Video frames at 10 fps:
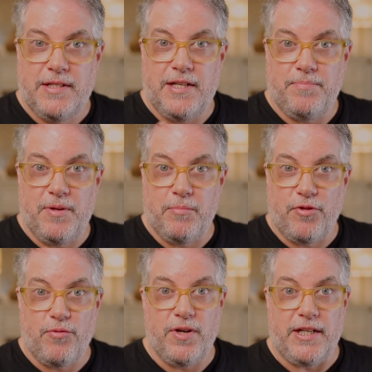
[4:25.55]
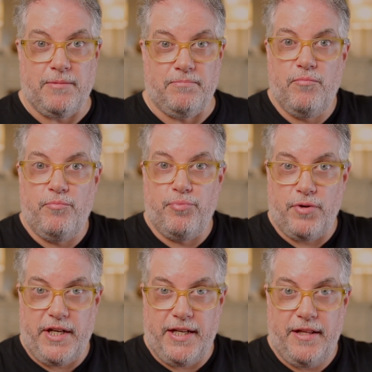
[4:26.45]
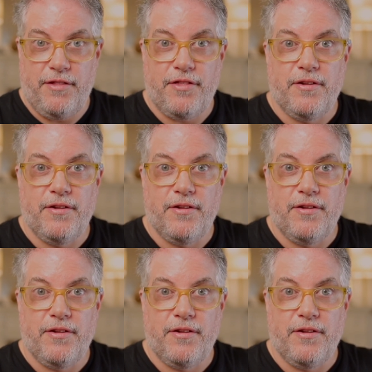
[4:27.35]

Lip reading: Tip number 3, breathe